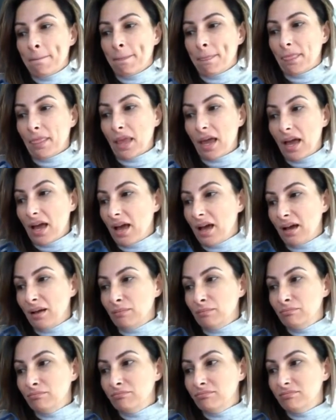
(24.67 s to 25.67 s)

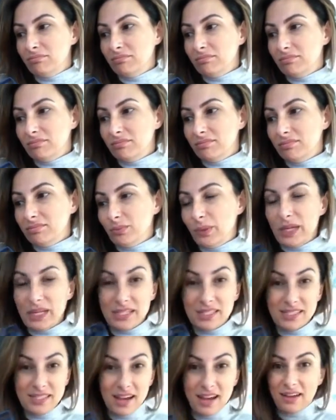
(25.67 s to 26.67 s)
where to
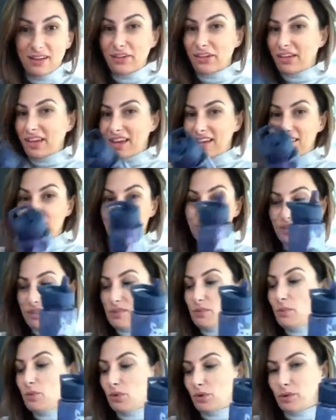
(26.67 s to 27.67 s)
start? Okay, so the
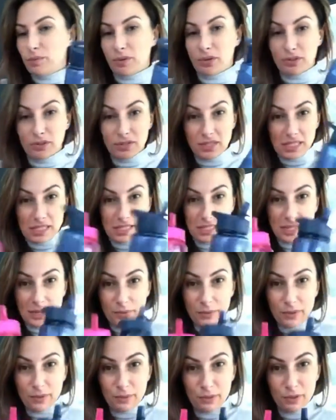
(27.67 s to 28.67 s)
water bottles. Let's start with the
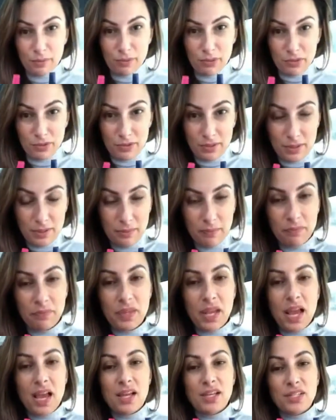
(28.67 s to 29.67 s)
water bottles.
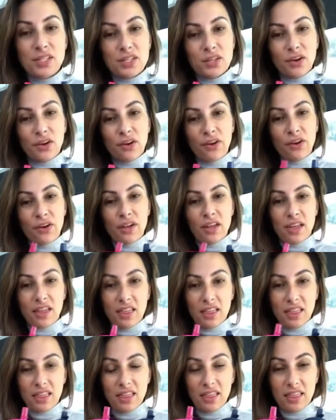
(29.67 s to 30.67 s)
So
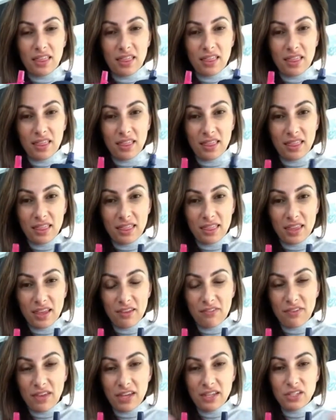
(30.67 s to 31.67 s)
they've
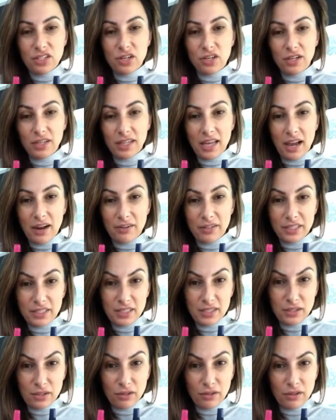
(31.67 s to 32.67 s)
each got characters
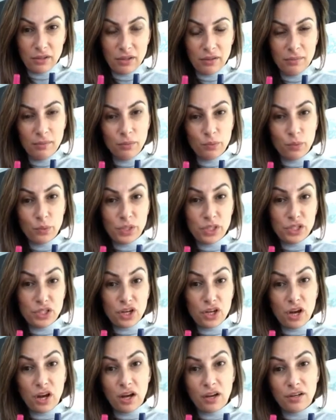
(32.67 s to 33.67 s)
on them which
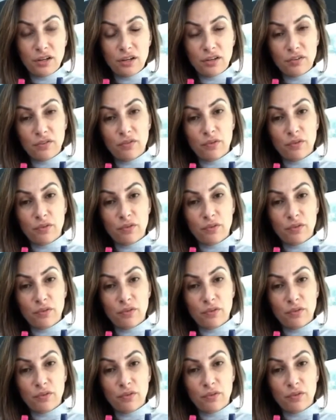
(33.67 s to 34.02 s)
kind of